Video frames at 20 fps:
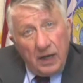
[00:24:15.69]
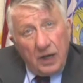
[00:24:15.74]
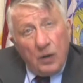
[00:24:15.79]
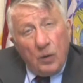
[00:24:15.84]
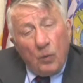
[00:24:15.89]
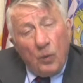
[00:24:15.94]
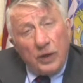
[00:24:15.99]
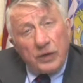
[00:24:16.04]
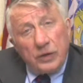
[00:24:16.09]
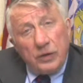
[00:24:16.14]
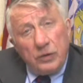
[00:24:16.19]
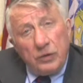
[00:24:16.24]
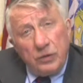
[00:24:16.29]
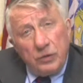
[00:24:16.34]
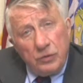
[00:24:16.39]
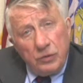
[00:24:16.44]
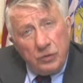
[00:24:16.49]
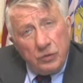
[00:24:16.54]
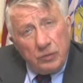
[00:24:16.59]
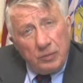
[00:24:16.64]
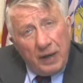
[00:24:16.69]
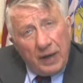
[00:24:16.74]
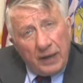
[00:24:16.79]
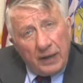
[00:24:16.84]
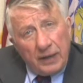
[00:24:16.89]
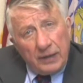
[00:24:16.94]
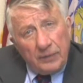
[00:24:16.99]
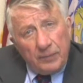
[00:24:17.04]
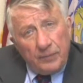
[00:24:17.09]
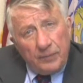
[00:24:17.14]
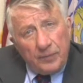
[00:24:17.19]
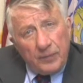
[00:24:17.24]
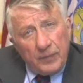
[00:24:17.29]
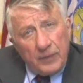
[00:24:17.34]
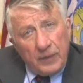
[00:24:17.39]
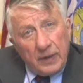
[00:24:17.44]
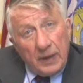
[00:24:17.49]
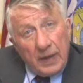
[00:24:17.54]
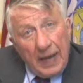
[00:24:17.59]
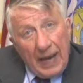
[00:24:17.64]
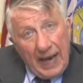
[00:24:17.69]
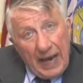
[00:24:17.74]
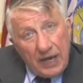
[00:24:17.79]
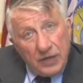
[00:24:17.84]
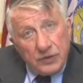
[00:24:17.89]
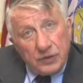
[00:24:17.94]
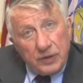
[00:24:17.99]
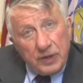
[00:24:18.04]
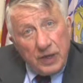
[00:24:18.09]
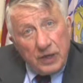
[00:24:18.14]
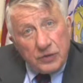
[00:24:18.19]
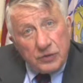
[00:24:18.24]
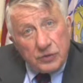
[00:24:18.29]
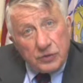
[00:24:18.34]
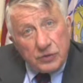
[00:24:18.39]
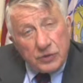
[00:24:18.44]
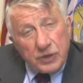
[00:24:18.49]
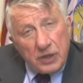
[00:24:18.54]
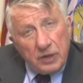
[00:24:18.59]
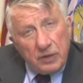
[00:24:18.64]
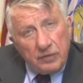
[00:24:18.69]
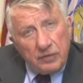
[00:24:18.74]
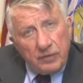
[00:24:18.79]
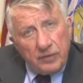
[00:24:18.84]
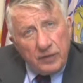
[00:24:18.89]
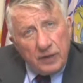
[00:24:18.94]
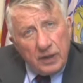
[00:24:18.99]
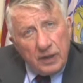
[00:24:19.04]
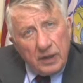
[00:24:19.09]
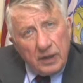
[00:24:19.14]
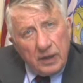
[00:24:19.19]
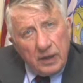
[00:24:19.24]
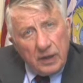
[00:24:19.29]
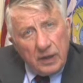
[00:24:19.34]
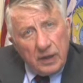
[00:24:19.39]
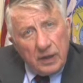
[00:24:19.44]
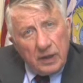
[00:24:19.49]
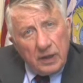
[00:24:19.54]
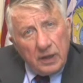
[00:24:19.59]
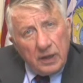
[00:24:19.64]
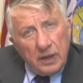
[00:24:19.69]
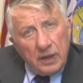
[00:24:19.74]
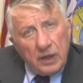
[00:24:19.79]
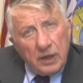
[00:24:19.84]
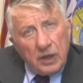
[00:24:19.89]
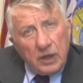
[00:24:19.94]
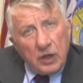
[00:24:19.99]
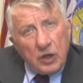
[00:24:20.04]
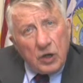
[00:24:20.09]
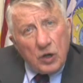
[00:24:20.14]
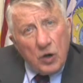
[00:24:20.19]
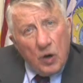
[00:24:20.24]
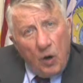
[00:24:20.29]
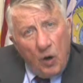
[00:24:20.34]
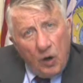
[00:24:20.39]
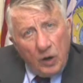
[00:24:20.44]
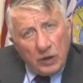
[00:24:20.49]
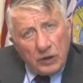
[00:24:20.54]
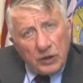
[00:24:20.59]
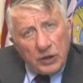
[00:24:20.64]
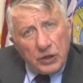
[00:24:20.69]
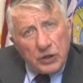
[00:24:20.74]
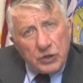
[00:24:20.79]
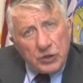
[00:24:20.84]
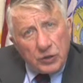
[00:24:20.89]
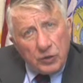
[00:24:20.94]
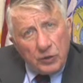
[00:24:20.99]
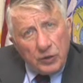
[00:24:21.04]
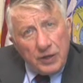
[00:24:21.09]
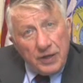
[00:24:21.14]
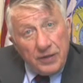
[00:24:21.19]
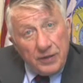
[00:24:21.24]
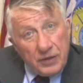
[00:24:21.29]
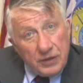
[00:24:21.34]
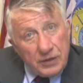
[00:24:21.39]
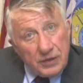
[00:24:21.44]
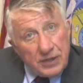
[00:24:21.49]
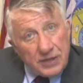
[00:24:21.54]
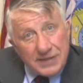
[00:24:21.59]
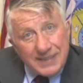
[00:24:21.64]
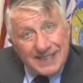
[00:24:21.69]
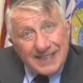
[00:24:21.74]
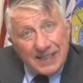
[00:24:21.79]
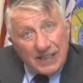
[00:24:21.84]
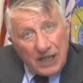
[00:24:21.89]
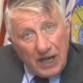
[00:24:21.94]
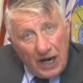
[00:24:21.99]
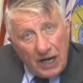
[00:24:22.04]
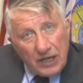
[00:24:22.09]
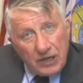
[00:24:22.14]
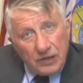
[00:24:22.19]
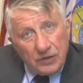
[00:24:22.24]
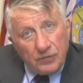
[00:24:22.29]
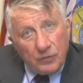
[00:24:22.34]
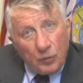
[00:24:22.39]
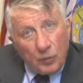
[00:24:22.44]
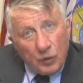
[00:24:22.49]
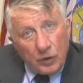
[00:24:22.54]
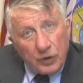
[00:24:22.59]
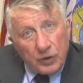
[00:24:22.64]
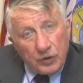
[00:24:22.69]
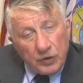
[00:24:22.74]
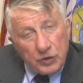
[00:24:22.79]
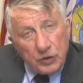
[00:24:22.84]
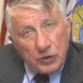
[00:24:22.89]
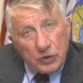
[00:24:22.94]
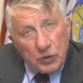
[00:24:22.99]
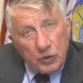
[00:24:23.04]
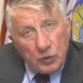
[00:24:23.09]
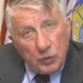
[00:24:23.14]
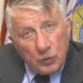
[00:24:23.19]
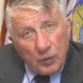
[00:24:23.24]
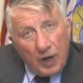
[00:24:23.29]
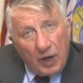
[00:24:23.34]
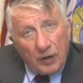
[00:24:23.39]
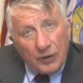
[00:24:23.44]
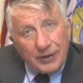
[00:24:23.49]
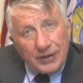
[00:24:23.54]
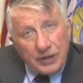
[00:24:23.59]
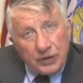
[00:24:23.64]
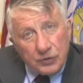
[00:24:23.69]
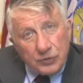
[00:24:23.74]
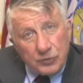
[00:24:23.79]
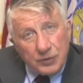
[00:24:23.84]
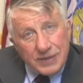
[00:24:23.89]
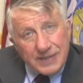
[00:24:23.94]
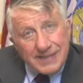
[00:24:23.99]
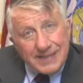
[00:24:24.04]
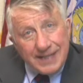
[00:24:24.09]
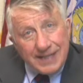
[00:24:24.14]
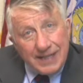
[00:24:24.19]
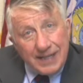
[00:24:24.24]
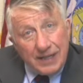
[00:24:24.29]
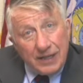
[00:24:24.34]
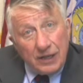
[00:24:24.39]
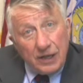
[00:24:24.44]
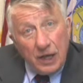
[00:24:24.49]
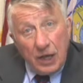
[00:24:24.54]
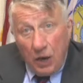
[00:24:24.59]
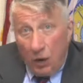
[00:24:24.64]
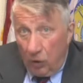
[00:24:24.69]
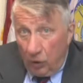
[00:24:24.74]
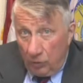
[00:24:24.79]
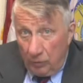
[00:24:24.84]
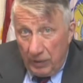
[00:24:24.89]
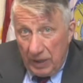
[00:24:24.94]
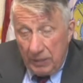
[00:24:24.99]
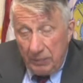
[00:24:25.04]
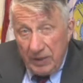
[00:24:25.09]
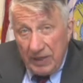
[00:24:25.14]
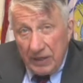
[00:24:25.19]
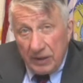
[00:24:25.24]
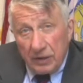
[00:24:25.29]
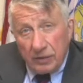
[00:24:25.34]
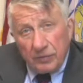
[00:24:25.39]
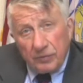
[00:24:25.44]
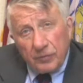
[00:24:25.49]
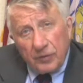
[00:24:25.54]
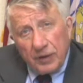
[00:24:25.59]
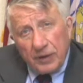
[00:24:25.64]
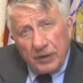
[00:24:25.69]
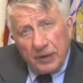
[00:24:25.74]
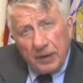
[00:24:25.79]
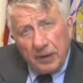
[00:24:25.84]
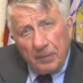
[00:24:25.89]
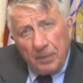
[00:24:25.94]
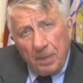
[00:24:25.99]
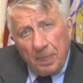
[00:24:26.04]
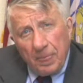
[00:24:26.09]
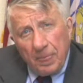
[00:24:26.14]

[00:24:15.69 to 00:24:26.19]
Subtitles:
What can you do about it? Educate yourself. Call an attorney that does the kind of work that you are interested in or may be confronting.